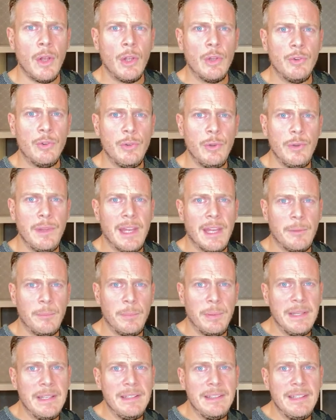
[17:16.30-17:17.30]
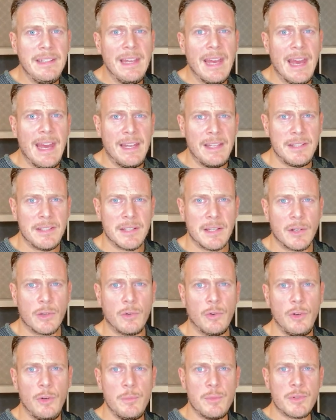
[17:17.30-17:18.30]
do the NPD-esque
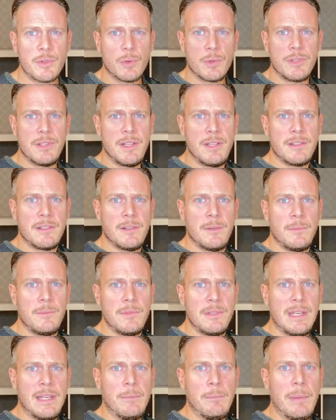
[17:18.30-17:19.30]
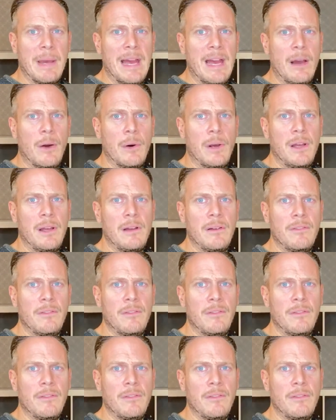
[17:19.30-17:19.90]
groups or systems in power